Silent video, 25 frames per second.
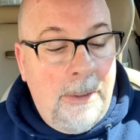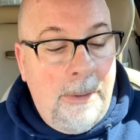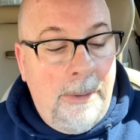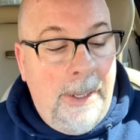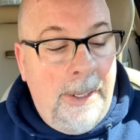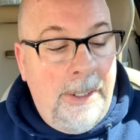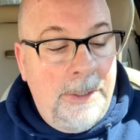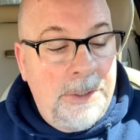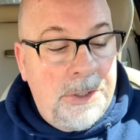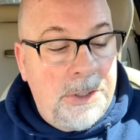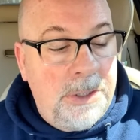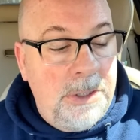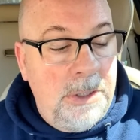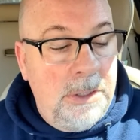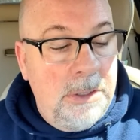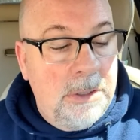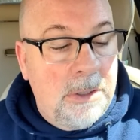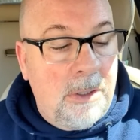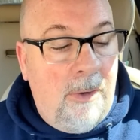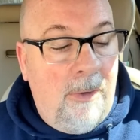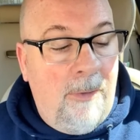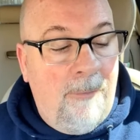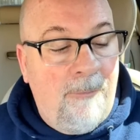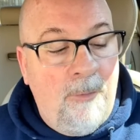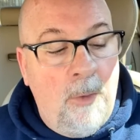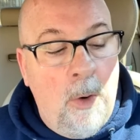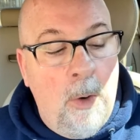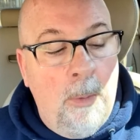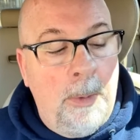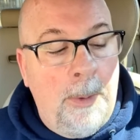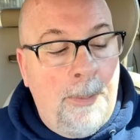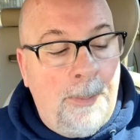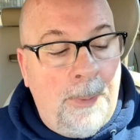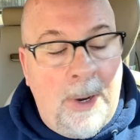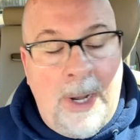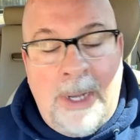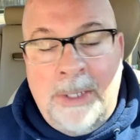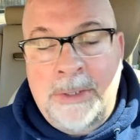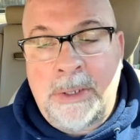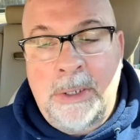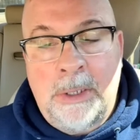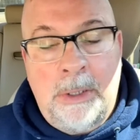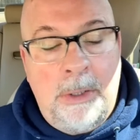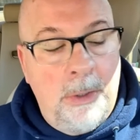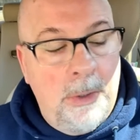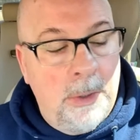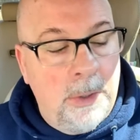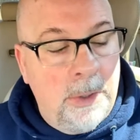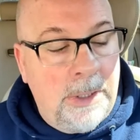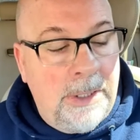And she's a former
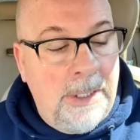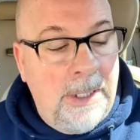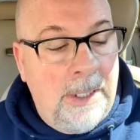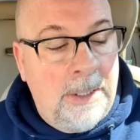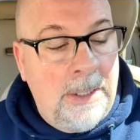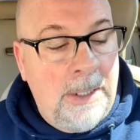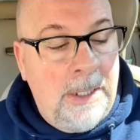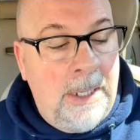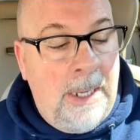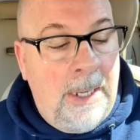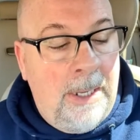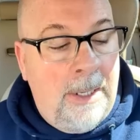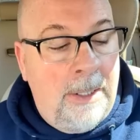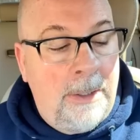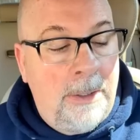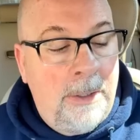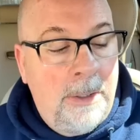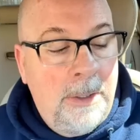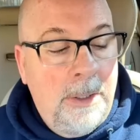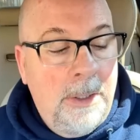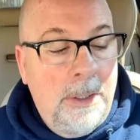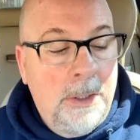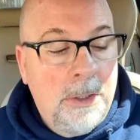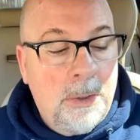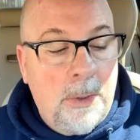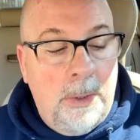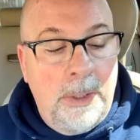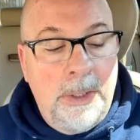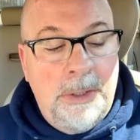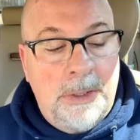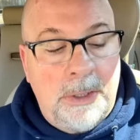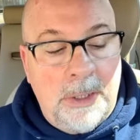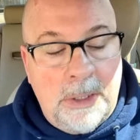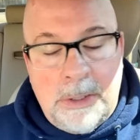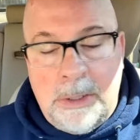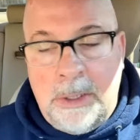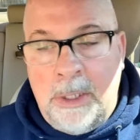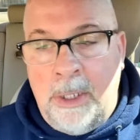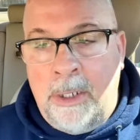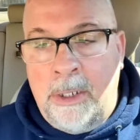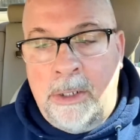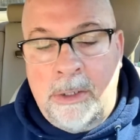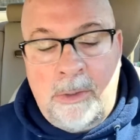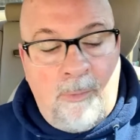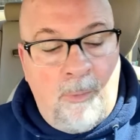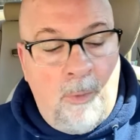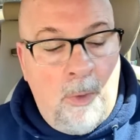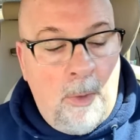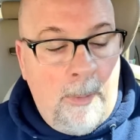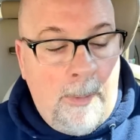prosecutor, Kelly Ann, 26 years,
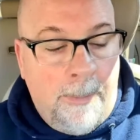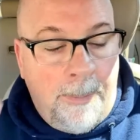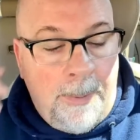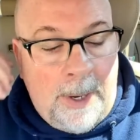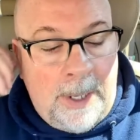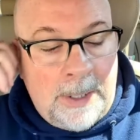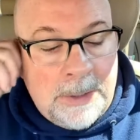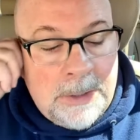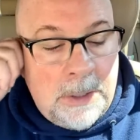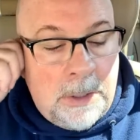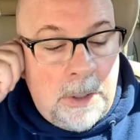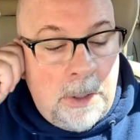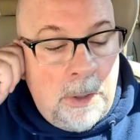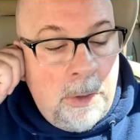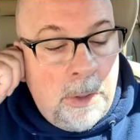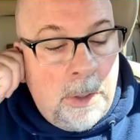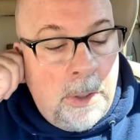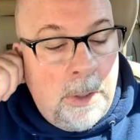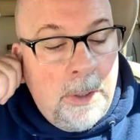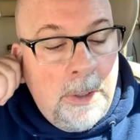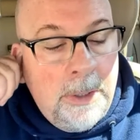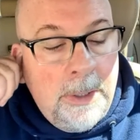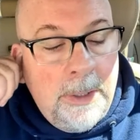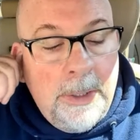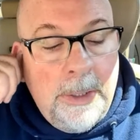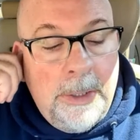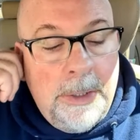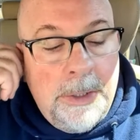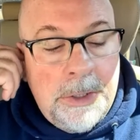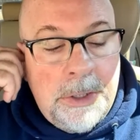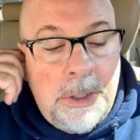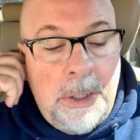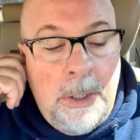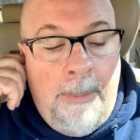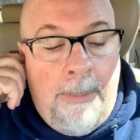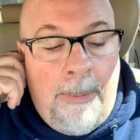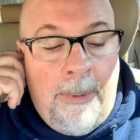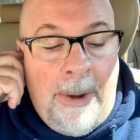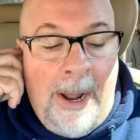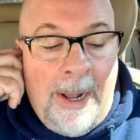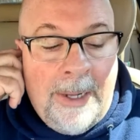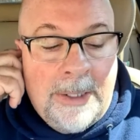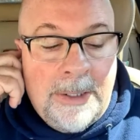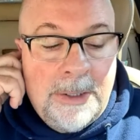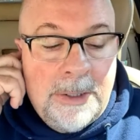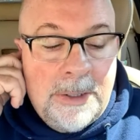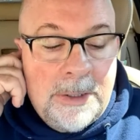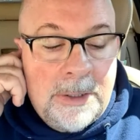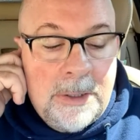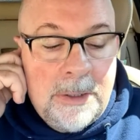former prosecutor. She
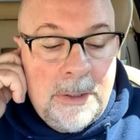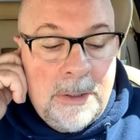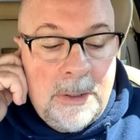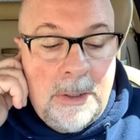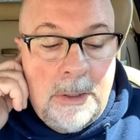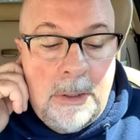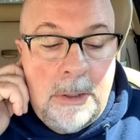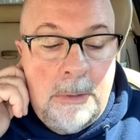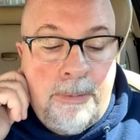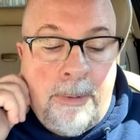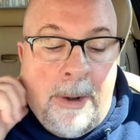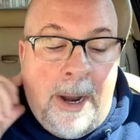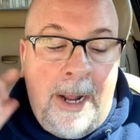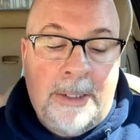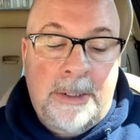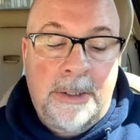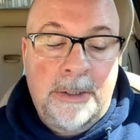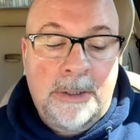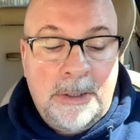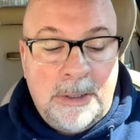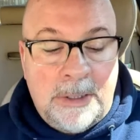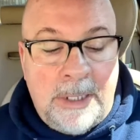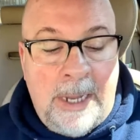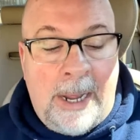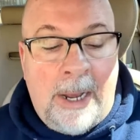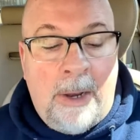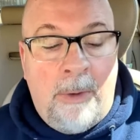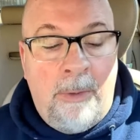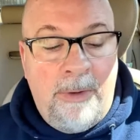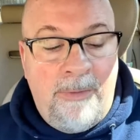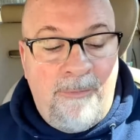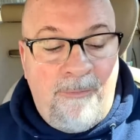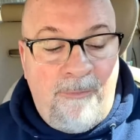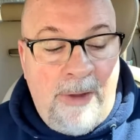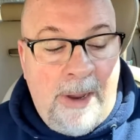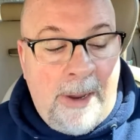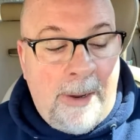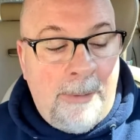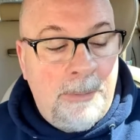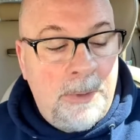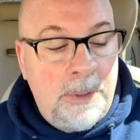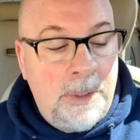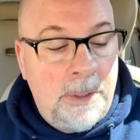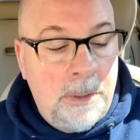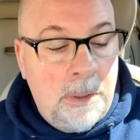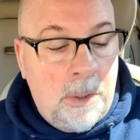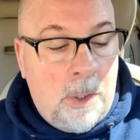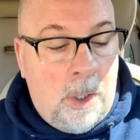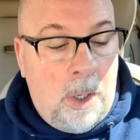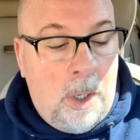practiced now in family
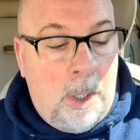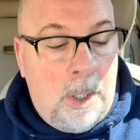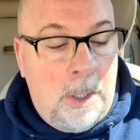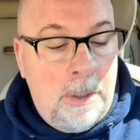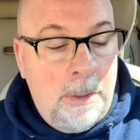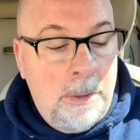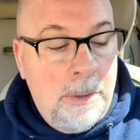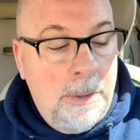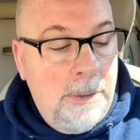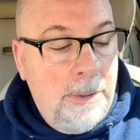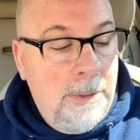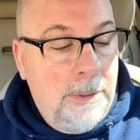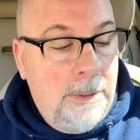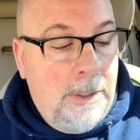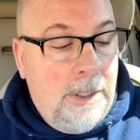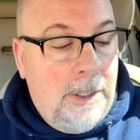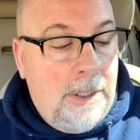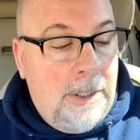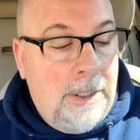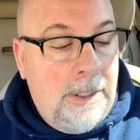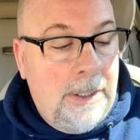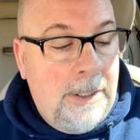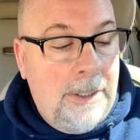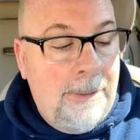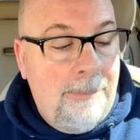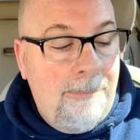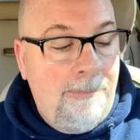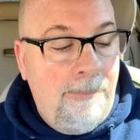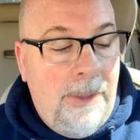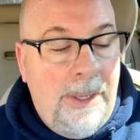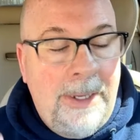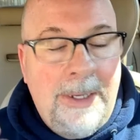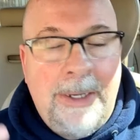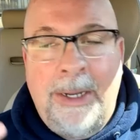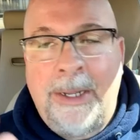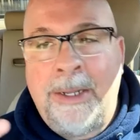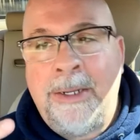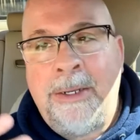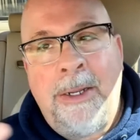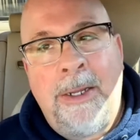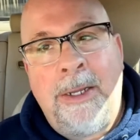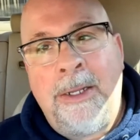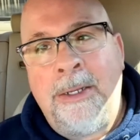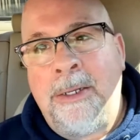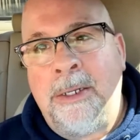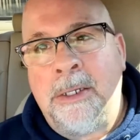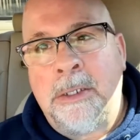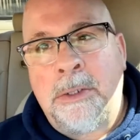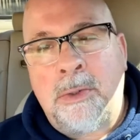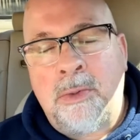law.
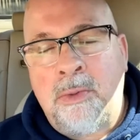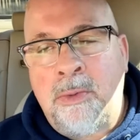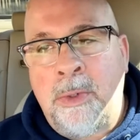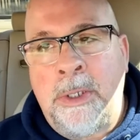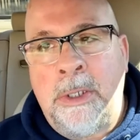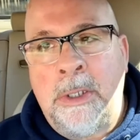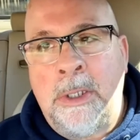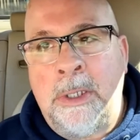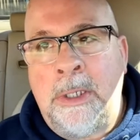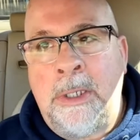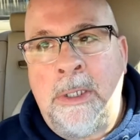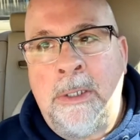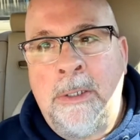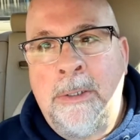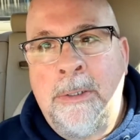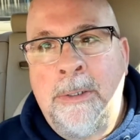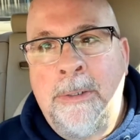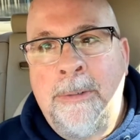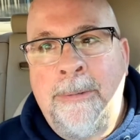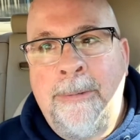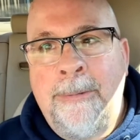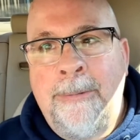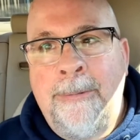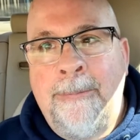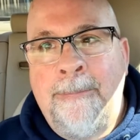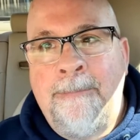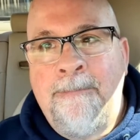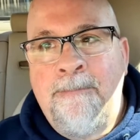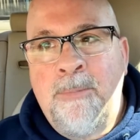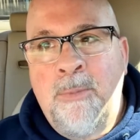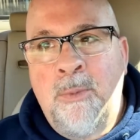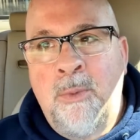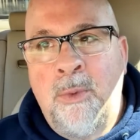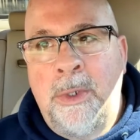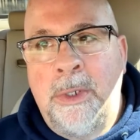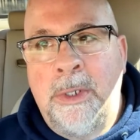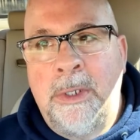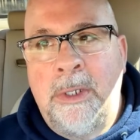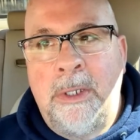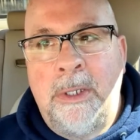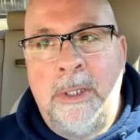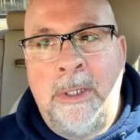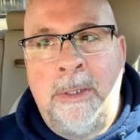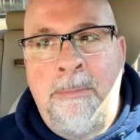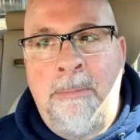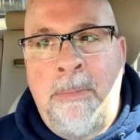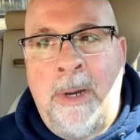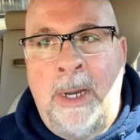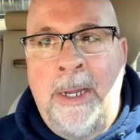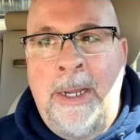And this really would,
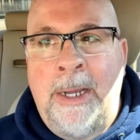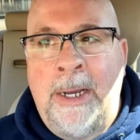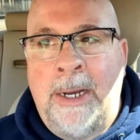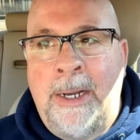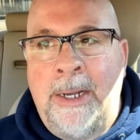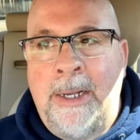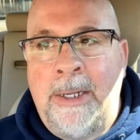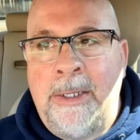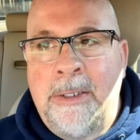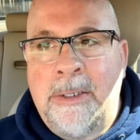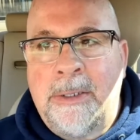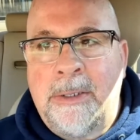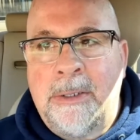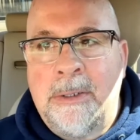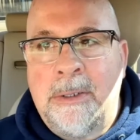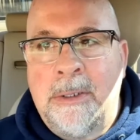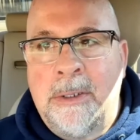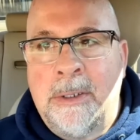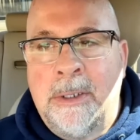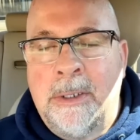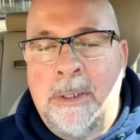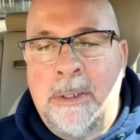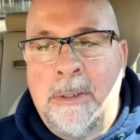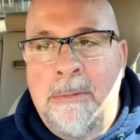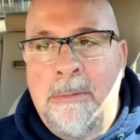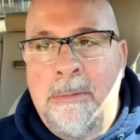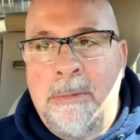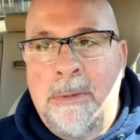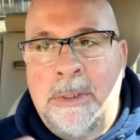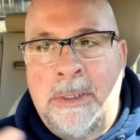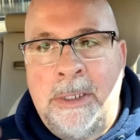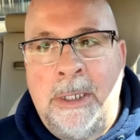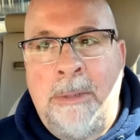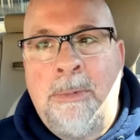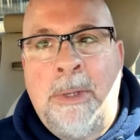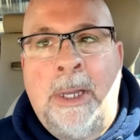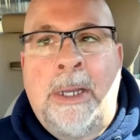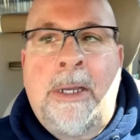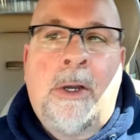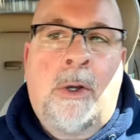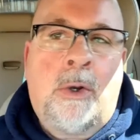in my eyes, seem like a